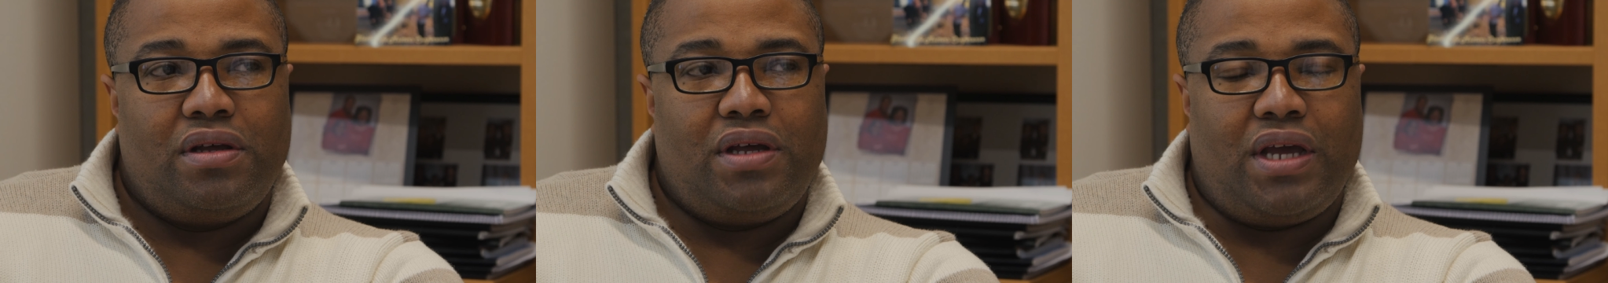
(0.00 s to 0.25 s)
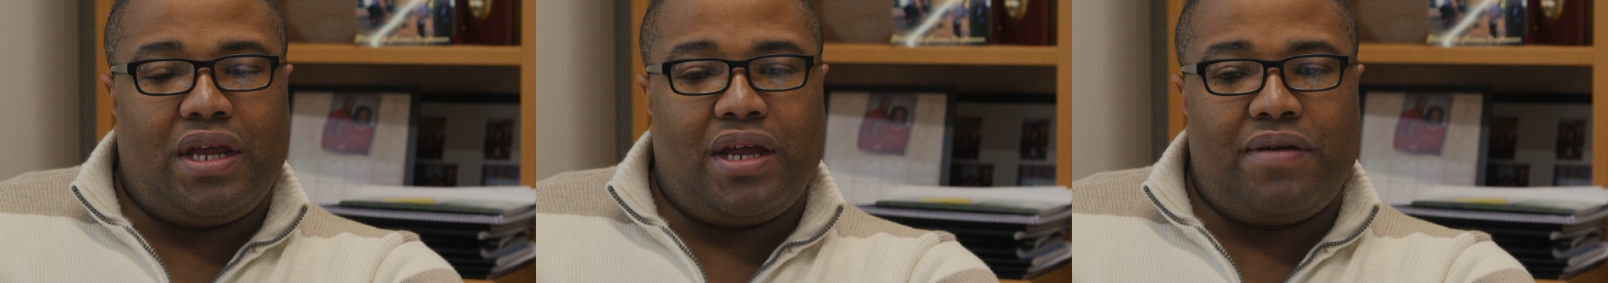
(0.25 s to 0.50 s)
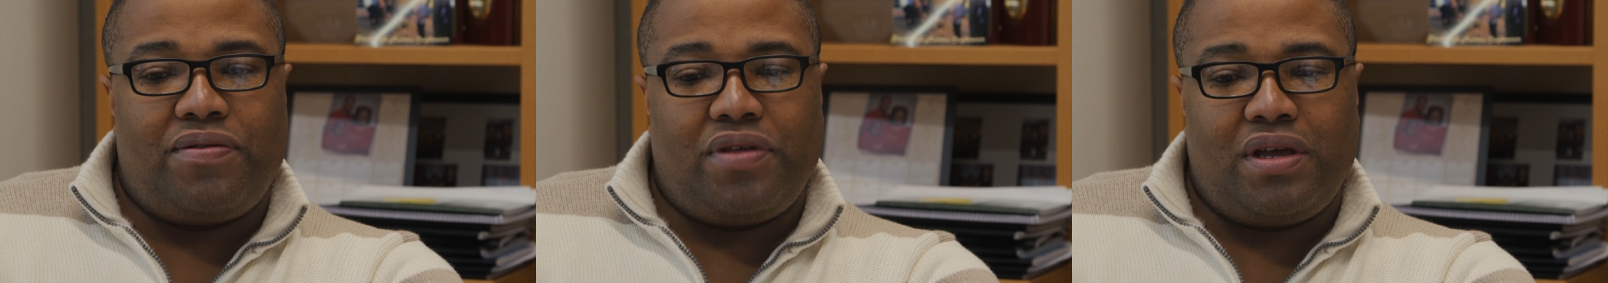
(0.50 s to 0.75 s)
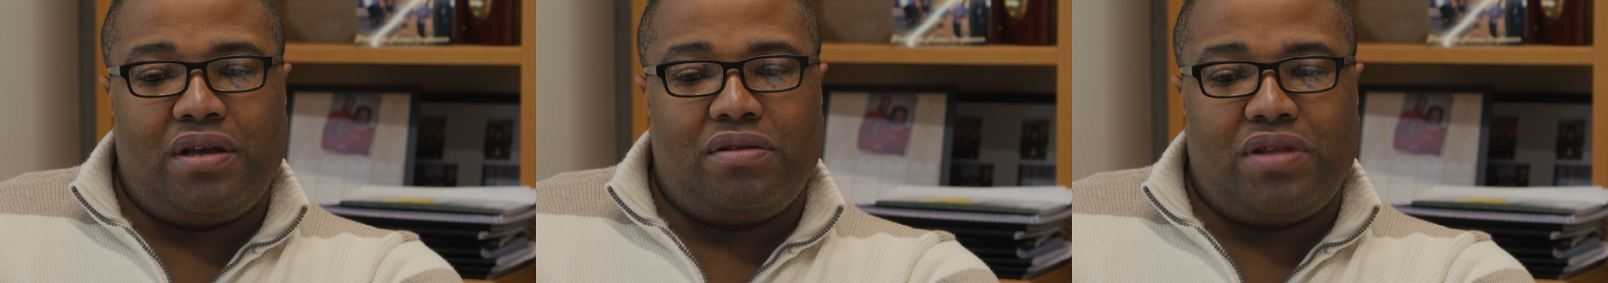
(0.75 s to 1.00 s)
And I
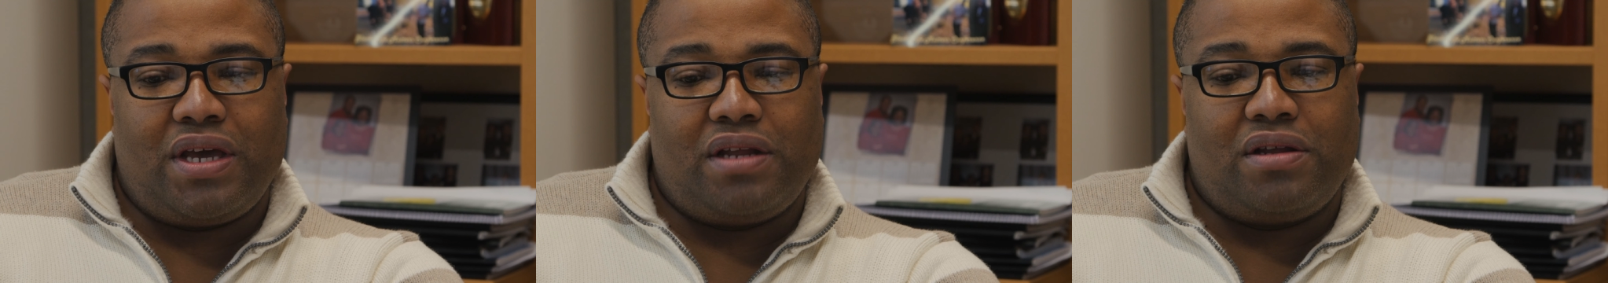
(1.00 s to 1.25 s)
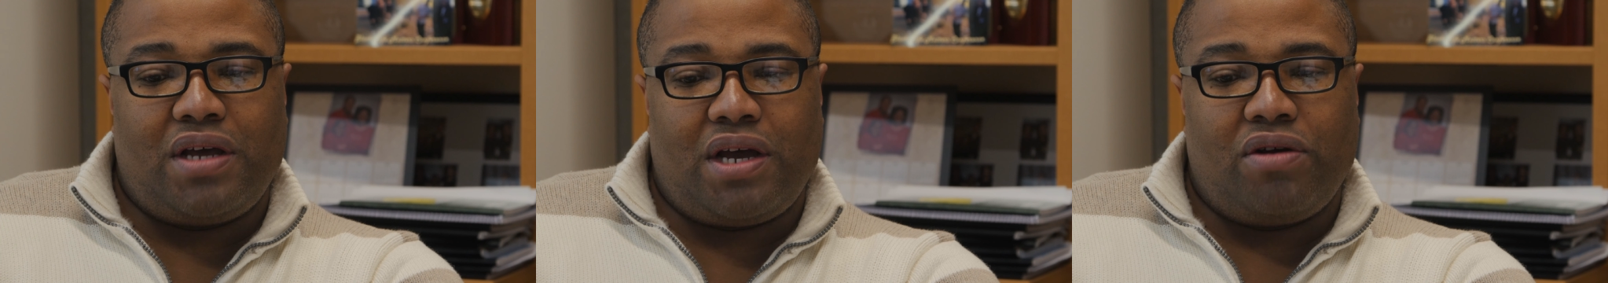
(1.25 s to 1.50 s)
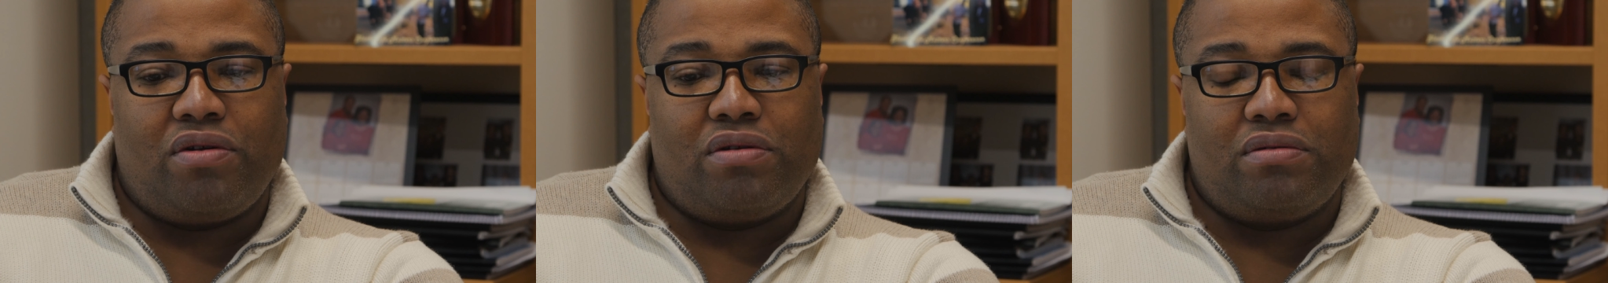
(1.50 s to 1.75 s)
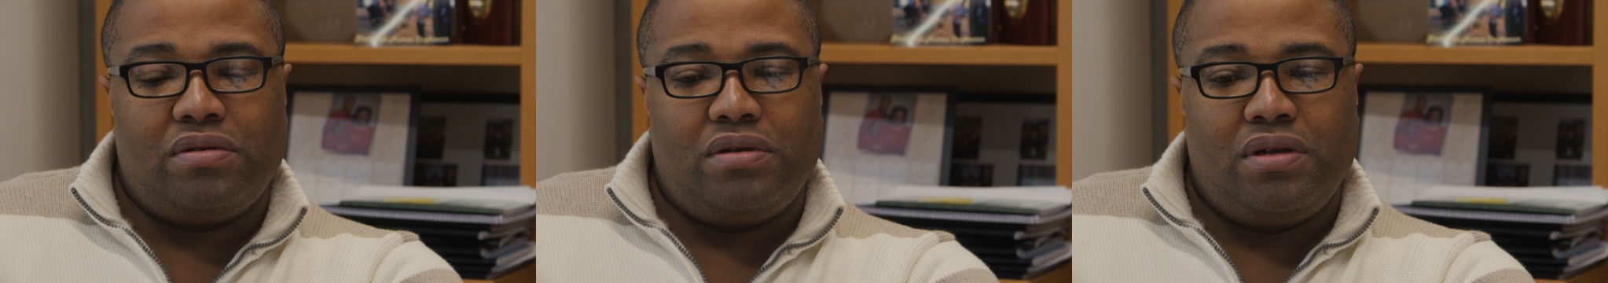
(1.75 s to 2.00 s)
think that
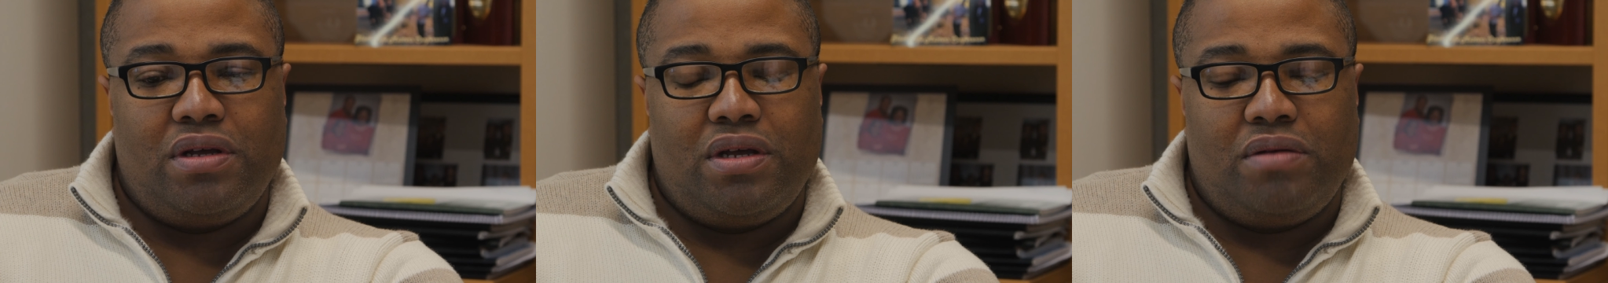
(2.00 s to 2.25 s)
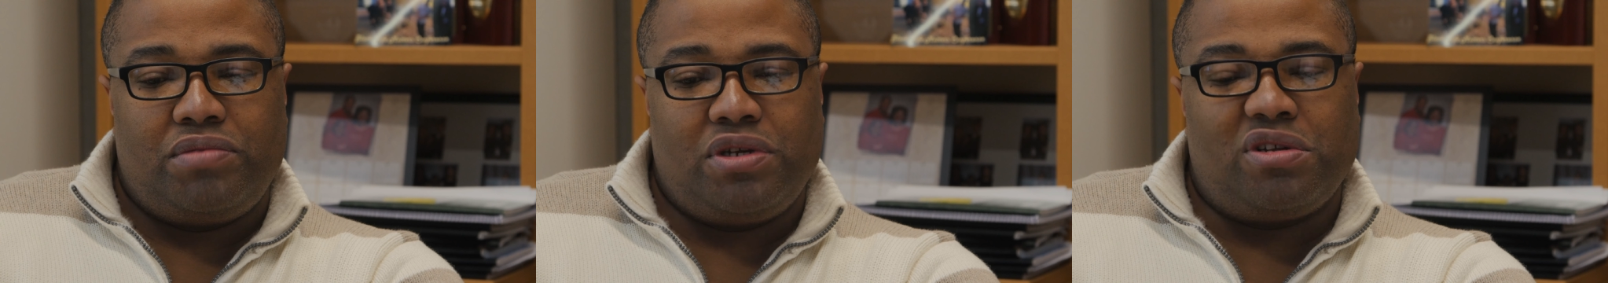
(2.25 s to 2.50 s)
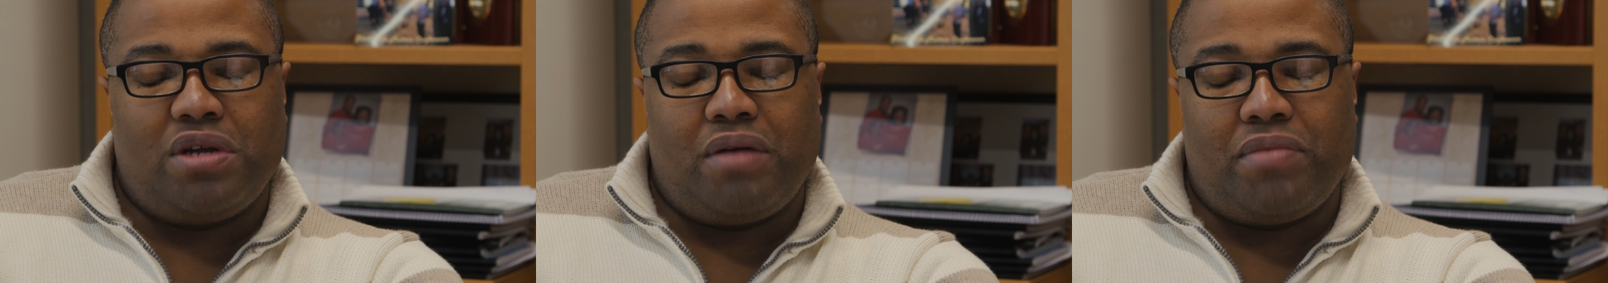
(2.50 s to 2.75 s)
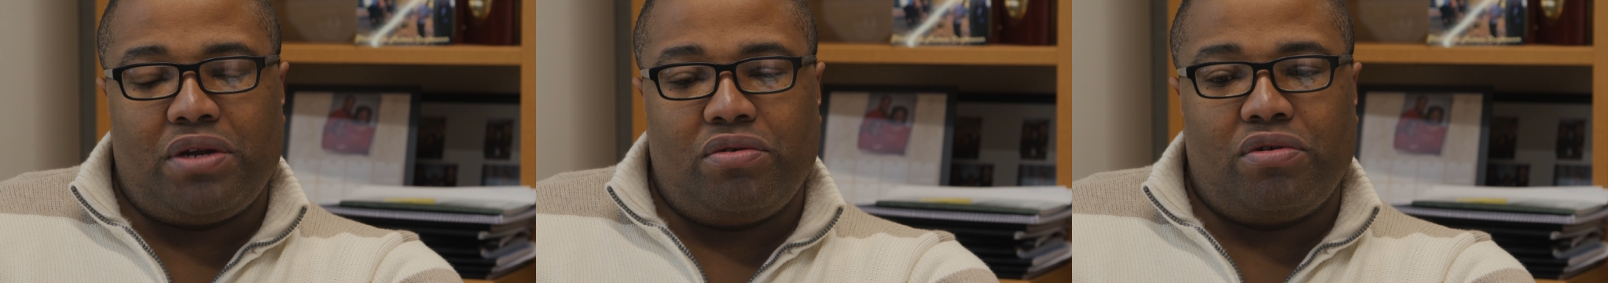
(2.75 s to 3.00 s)
our, particularly our
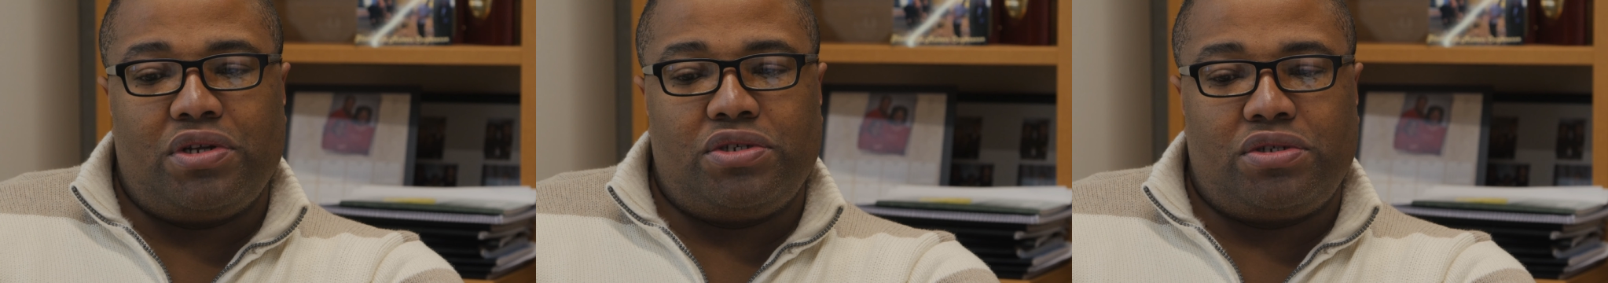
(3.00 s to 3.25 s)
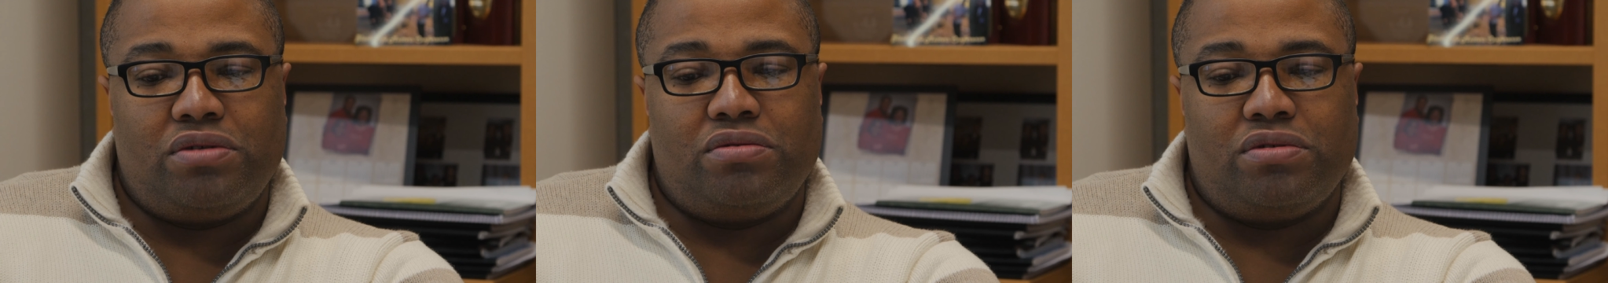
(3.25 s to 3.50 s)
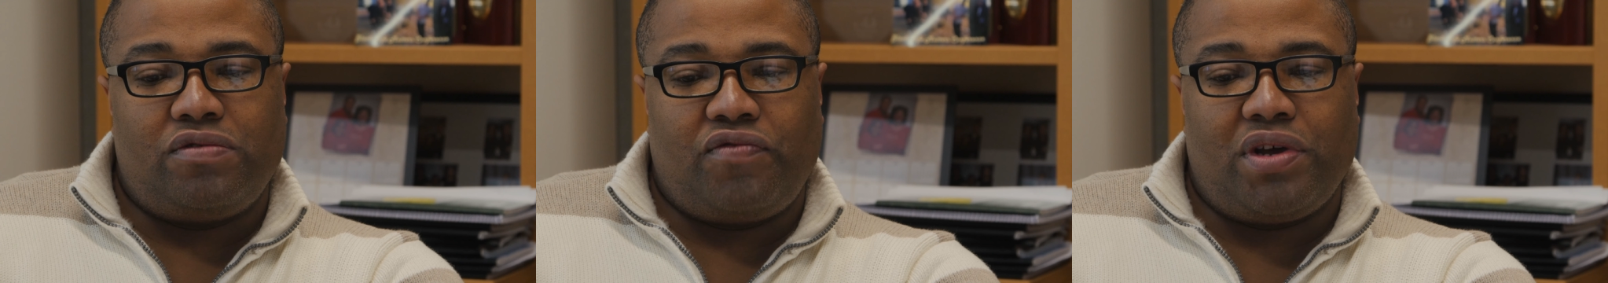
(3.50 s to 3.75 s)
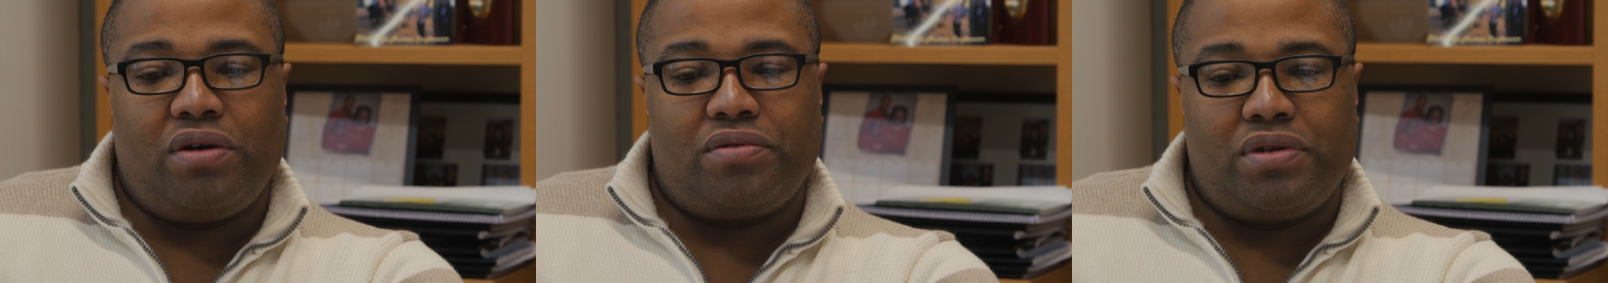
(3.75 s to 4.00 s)
minority students,
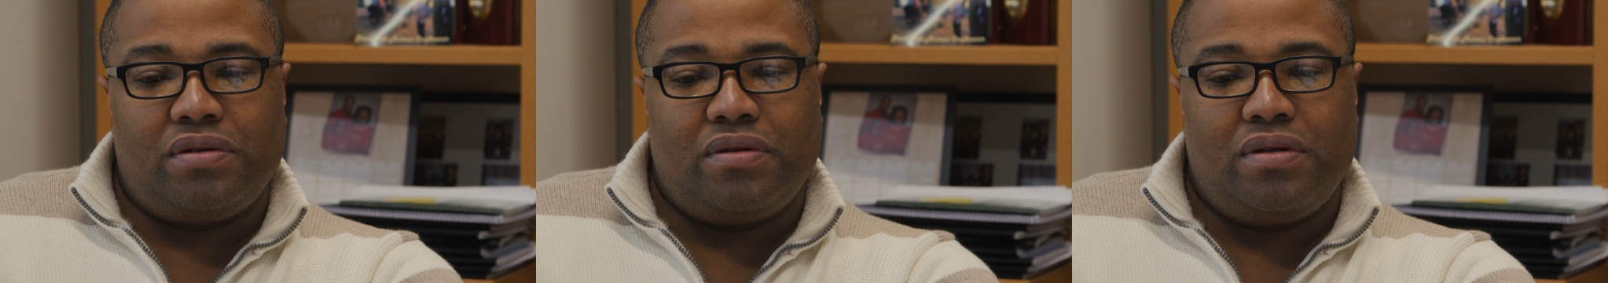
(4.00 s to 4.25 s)
felt